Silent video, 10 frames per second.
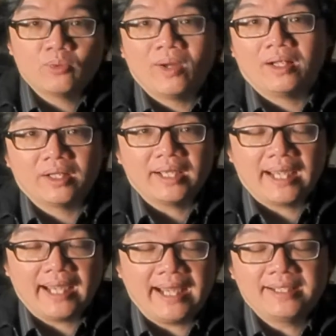Well,
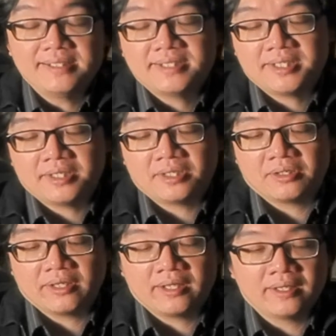at least
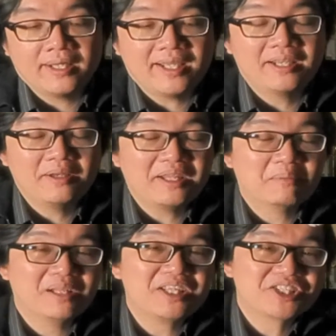here in
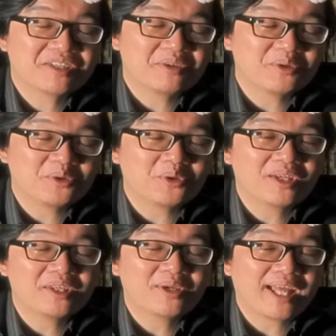Malaysia,
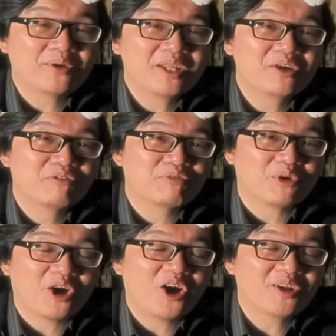you can only go
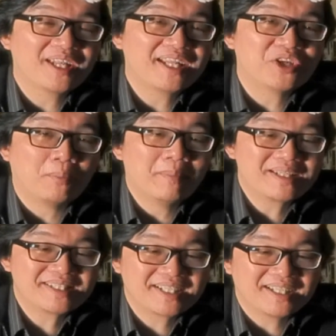for a holiday
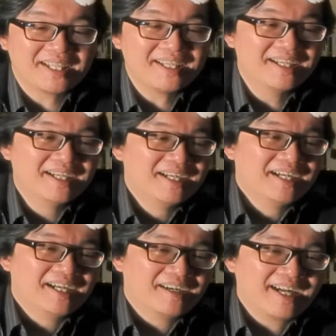domestically,
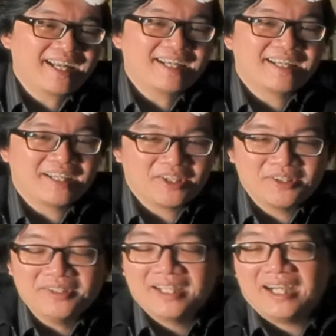right? You
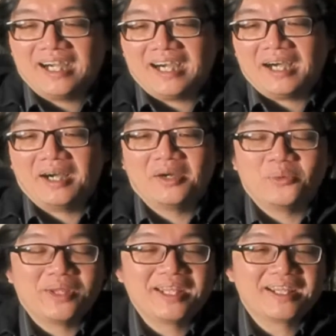know,
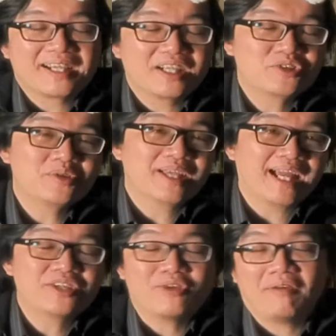within the country, you
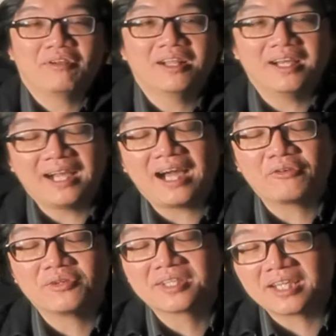can't travel
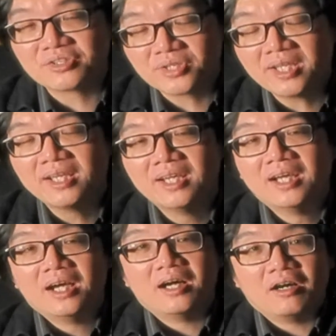out of the country
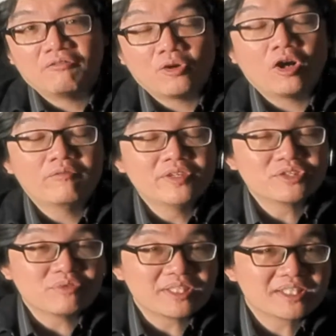for
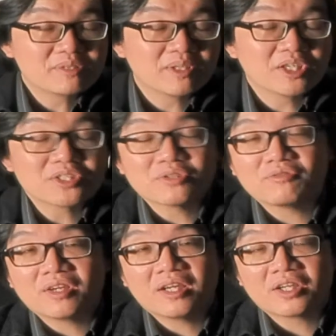obvious reasons because
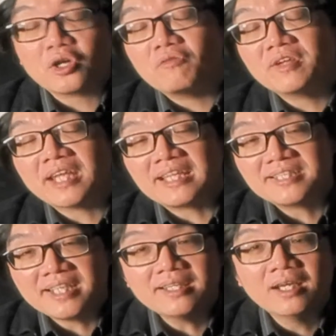of COVID-19.